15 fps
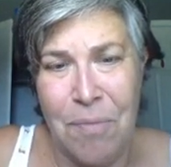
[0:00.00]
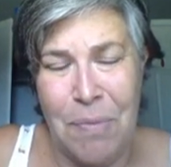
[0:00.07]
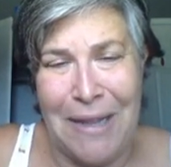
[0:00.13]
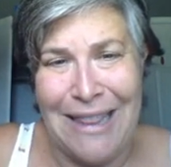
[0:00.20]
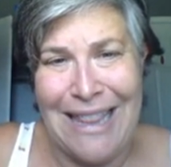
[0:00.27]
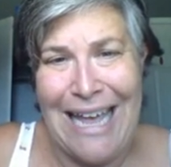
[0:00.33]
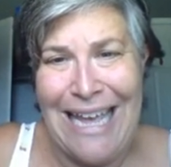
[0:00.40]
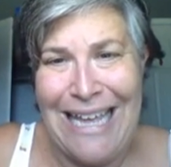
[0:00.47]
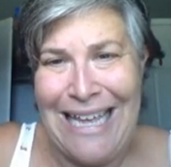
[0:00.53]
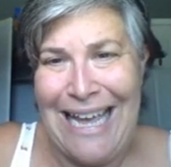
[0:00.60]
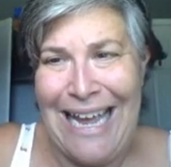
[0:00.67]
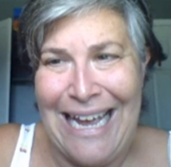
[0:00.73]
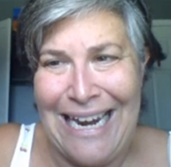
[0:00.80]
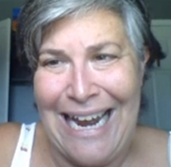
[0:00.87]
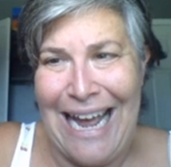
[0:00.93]
but they
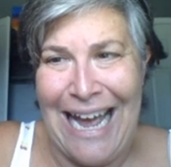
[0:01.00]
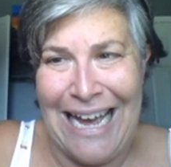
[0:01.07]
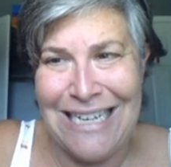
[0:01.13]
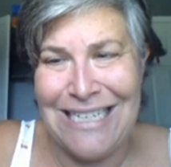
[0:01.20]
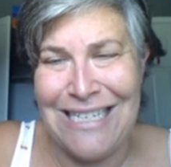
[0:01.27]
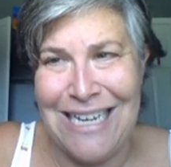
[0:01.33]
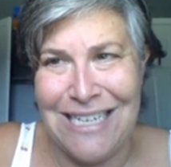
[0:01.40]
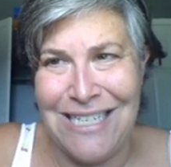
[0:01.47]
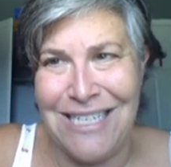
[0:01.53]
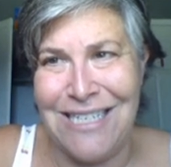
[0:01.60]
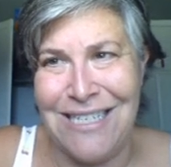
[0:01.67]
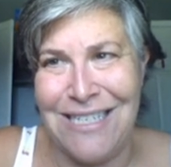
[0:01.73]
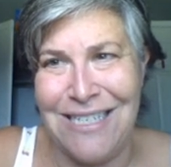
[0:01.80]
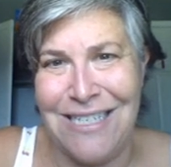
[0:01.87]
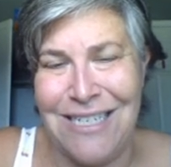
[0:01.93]
can't access
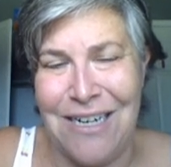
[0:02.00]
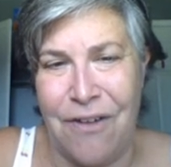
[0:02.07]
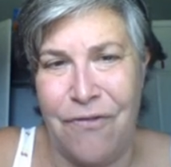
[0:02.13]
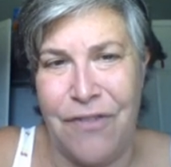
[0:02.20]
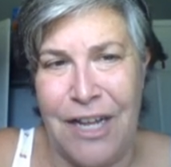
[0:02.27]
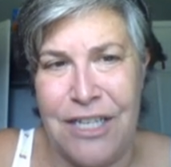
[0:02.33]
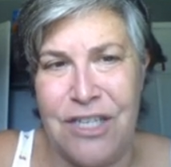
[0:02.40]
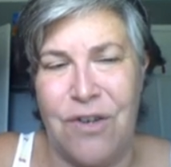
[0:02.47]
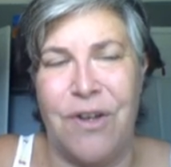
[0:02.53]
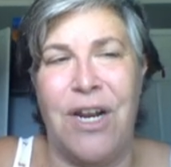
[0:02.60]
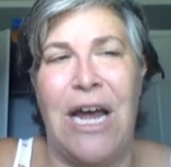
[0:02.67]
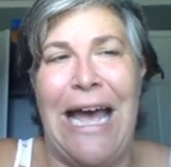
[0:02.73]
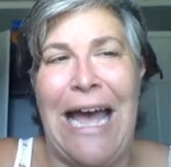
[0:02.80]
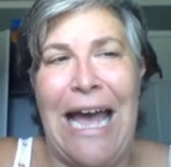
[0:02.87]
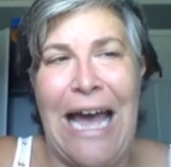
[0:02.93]
stuff that's
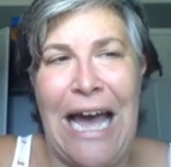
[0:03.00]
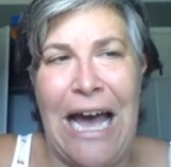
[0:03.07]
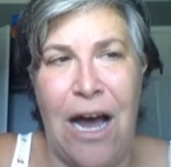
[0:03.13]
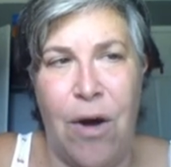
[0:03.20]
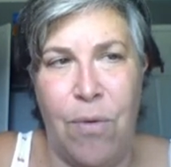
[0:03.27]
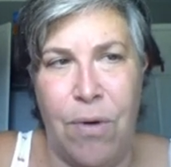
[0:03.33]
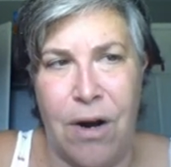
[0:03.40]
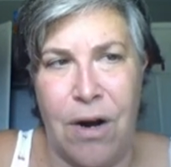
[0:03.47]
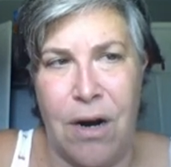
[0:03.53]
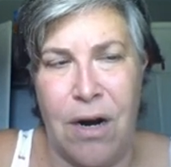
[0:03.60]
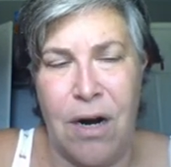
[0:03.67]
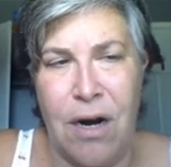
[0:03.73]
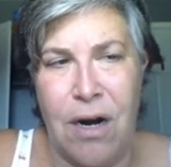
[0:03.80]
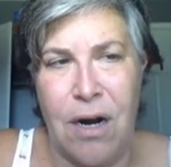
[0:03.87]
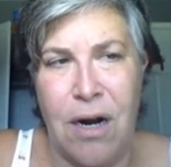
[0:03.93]
on our